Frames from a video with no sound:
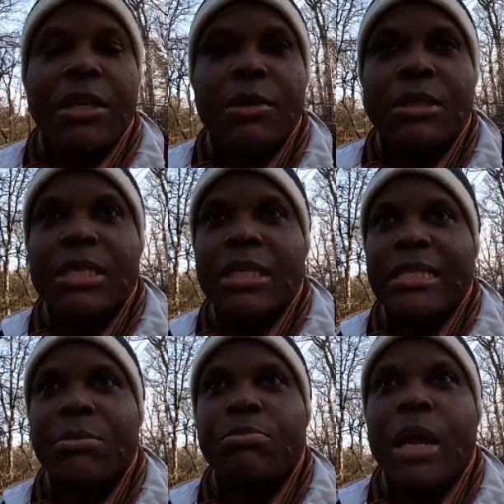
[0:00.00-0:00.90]
use this
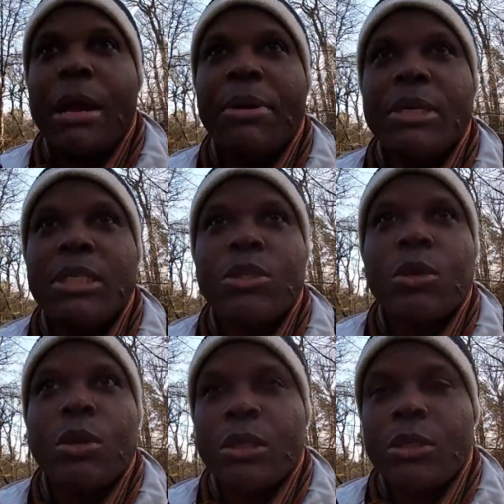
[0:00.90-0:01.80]
as the primary
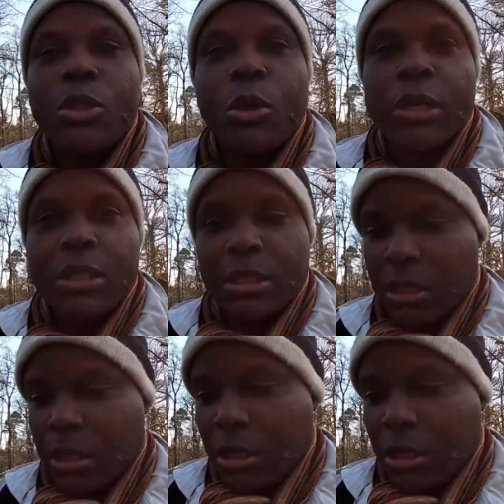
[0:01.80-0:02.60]
source